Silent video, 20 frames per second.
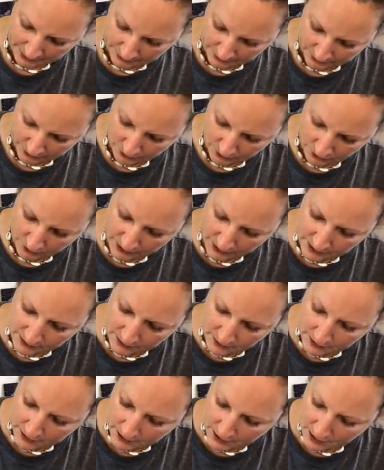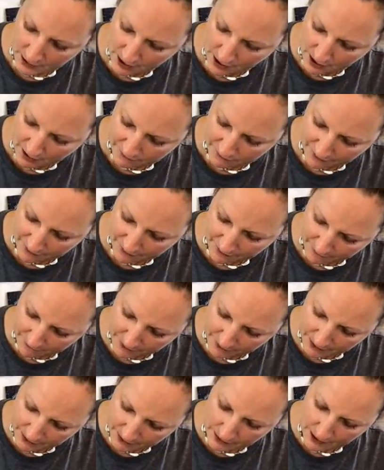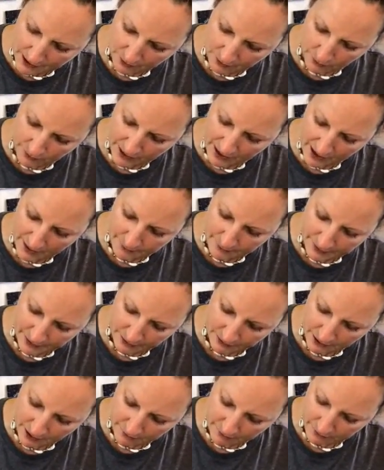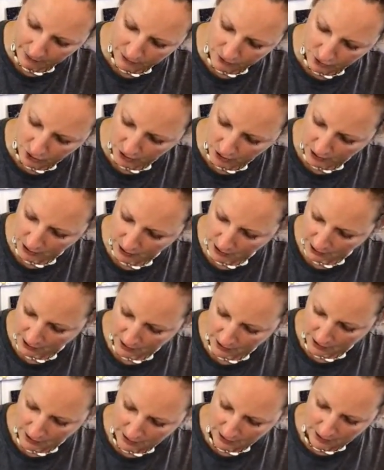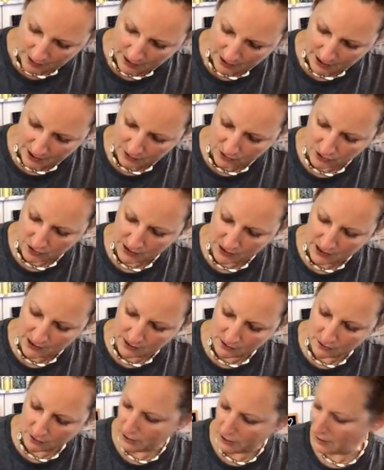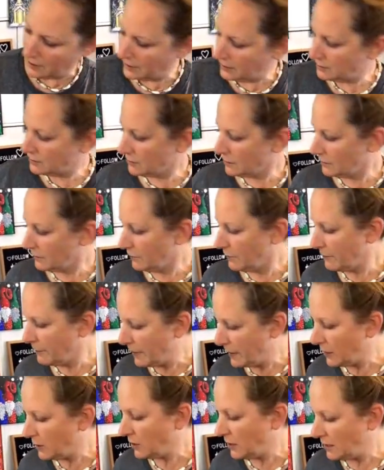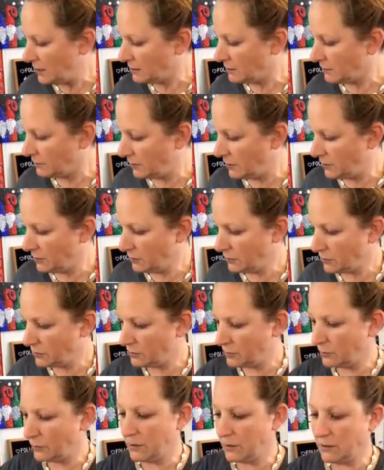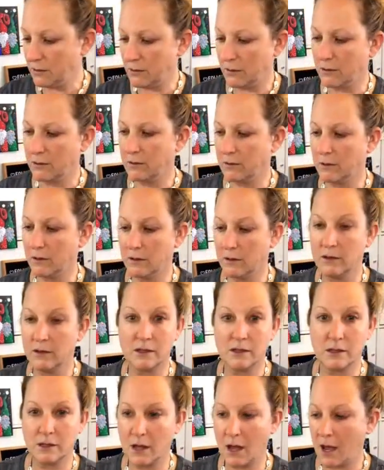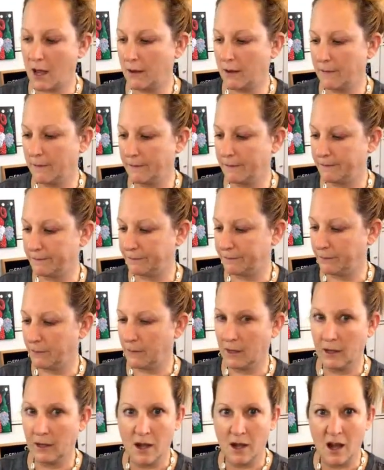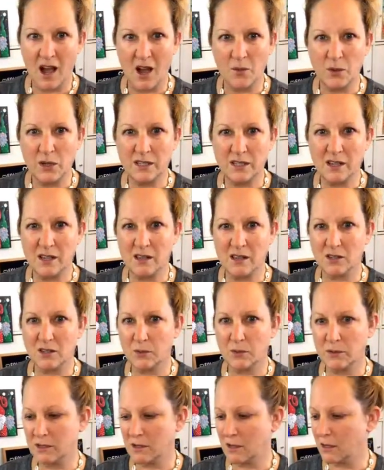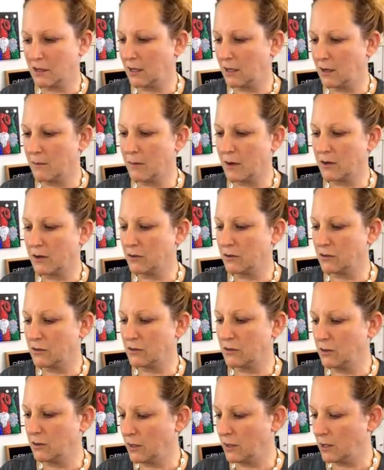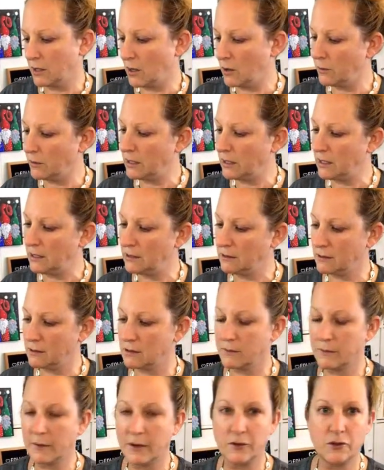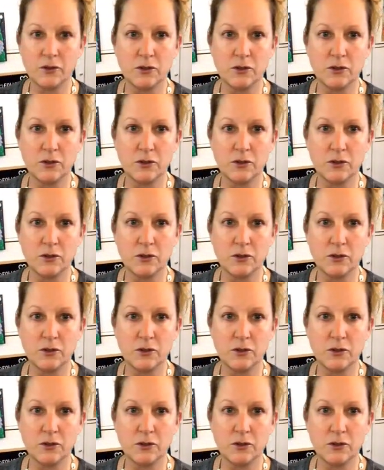So crazily enough, I'm feeling like we had better coverage and just better ease of use with this guy. I want to say this one's like a Martha Stewart. Oh, it is. It's Martha